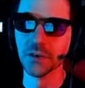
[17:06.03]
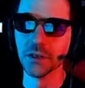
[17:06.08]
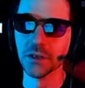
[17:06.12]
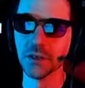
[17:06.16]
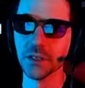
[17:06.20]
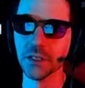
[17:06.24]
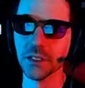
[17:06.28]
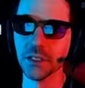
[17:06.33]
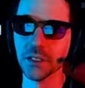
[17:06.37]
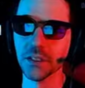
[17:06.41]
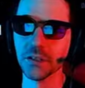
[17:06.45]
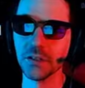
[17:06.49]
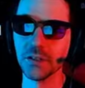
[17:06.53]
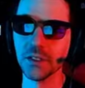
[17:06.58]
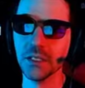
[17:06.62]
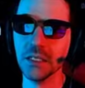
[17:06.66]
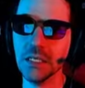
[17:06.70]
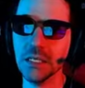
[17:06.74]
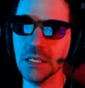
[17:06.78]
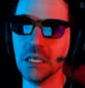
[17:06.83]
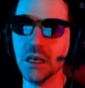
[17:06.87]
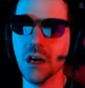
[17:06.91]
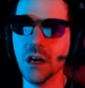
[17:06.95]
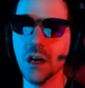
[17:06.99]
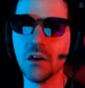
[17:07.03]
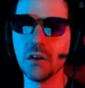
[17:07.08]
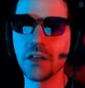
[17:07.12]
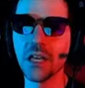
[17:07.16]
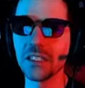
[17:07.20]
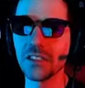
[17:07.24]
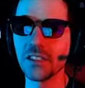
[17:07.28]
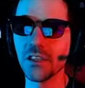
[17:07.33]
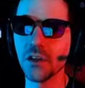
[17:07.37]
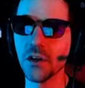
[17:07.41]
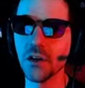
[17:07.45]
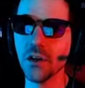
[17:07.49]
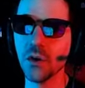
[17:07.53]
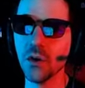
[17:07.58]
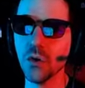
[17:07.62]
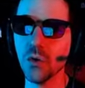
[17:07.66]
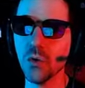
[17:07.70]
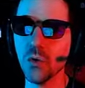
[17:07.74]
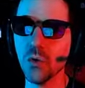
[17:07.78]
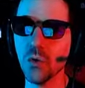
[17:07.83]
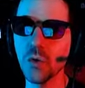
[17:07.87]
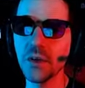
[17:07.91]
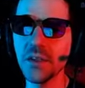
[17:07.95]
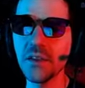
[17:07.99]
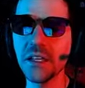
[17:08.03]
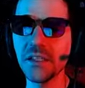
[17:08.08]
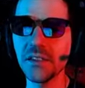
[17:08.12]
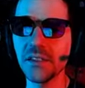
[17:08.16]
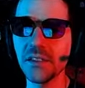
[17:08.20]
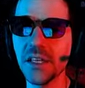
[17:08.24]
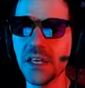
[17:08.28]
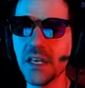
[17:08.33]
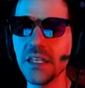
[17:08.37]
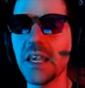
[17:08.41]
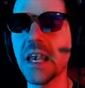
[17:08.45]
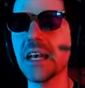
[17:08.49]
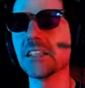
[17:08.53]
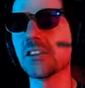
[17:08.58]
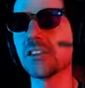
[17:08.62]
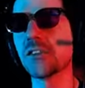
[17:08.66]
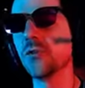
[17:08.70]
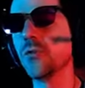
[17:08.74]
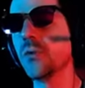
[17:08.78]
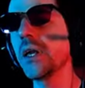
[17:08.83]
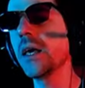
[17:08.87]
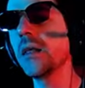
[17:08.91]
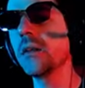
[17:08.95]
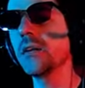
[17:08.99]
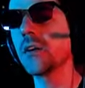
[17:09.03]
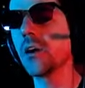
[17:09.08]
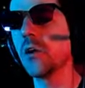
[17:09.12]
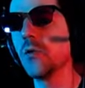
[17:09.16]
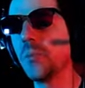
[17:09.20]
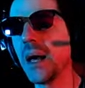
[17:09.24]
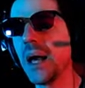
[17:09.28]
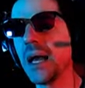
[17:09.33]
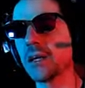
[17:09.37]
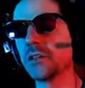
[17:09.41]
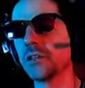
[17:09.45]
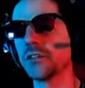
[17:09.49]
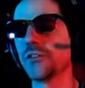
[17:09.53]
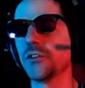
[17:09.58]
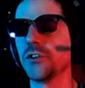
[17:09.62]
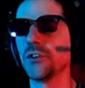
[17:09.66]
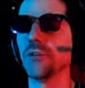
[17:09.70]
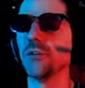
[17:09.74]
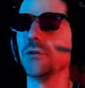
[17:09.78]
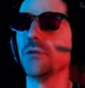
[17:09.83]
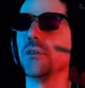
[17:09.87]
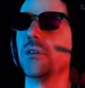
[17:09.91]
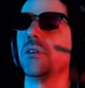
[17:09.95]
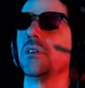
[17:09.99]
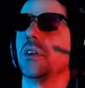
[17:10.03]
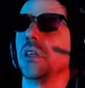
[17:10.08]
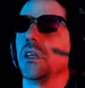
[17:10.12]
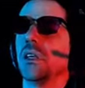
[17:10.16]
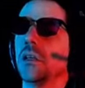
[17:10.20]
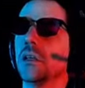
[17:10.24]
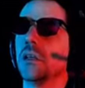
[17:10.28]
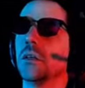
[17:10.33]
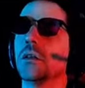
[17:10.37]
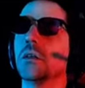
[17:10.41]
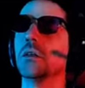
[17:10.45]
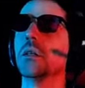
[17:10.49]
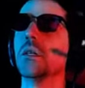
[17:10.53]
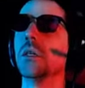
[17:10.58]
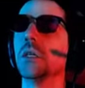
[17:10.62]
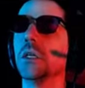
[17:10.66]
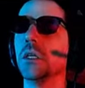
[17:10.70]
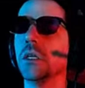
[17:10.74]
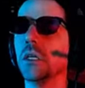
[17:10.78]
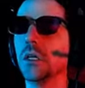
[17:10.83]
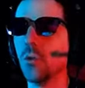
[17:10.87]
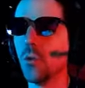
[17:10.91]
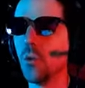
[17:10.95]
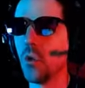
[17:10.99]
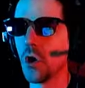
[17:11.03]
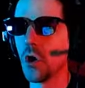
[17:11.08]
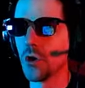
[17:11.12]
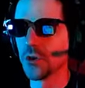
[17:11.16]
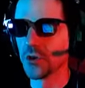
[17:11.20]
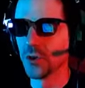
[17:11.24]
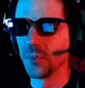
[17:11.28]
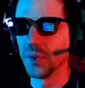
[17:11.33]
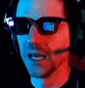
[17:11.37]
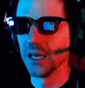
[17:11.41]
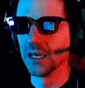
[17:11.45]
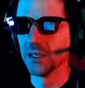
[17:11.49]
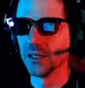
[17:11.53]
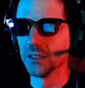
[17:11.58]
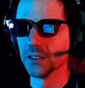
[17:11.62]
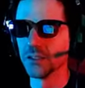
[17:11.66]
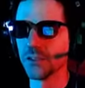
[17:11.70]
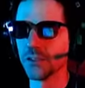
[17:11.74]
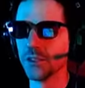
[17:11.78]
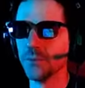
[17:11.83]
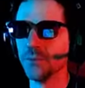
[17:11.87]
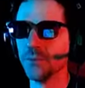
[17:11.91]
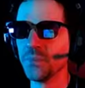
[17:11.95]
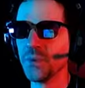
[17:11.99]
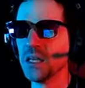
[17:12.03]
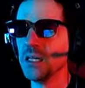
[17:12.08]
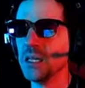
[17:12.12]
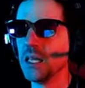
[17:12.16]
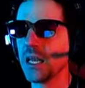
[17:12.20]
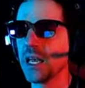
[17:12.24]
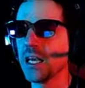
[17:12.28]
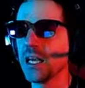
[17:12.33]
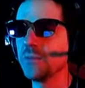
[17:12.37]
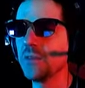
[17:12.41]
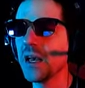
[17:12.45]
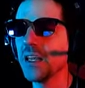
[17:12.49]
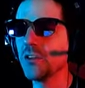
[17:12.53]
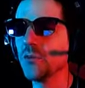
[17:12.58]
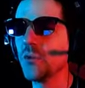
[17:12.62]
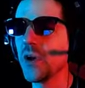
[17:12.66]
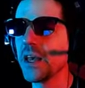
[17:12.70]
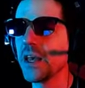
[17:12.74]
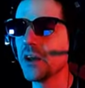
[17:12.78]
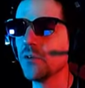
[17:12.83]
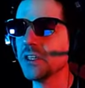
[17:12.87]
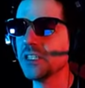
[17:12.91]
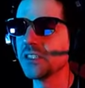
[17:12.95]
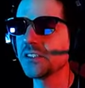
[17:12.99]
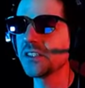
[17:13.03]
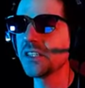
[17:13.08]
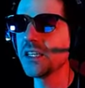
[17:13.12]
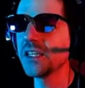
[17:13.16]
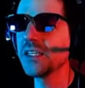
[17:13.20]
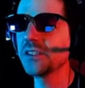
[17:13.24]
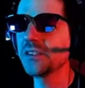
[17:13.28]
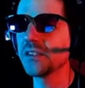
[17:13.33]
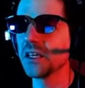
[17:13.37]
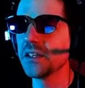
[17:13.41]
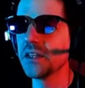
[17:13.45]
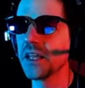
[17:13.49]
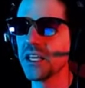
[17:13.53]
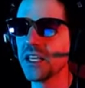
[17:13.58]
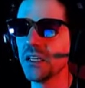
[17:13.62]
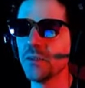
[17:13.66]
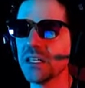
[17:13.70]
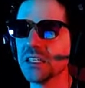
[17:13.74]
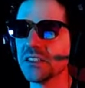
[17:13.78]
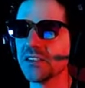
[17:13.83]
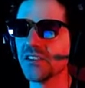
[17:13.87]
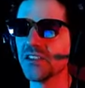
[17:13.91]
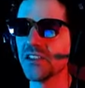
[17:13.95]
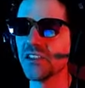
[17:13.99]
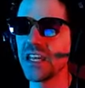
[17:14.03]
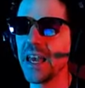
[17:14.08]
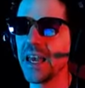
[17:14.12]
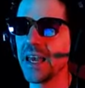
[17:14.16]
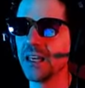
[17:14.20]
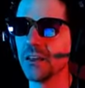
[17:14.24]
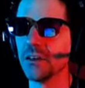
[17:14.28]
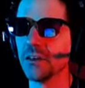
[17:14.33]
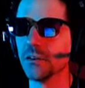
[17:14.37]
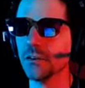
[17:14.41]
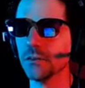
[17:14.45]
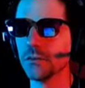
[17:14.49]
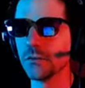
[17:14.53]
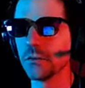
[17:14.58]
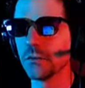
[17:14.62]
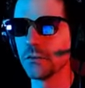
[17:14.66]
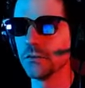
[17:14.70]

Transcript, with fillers: it is. Okay, so what did they say? Yeah, so we gotta go back to the Water Palace. And by the way, when it says an enemy is tangled,